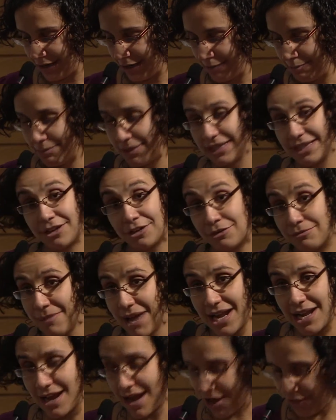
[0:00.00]
but there are
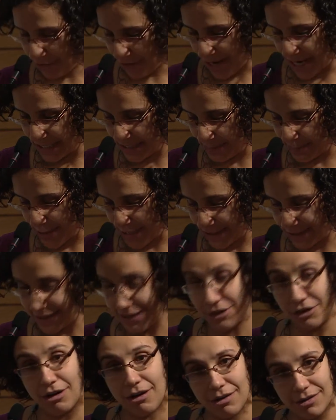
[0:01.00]
many other aspects that
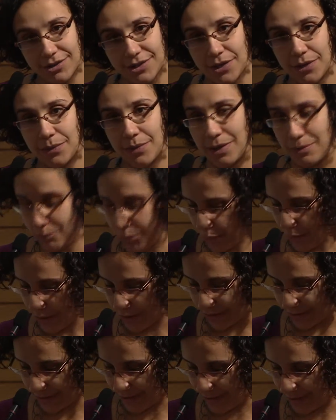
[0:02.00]
are also
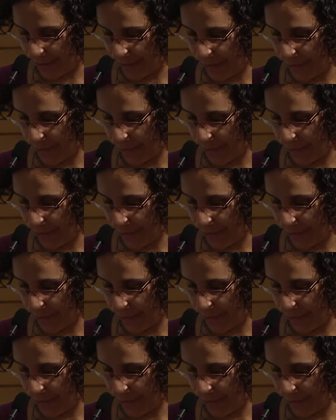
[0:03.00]
important.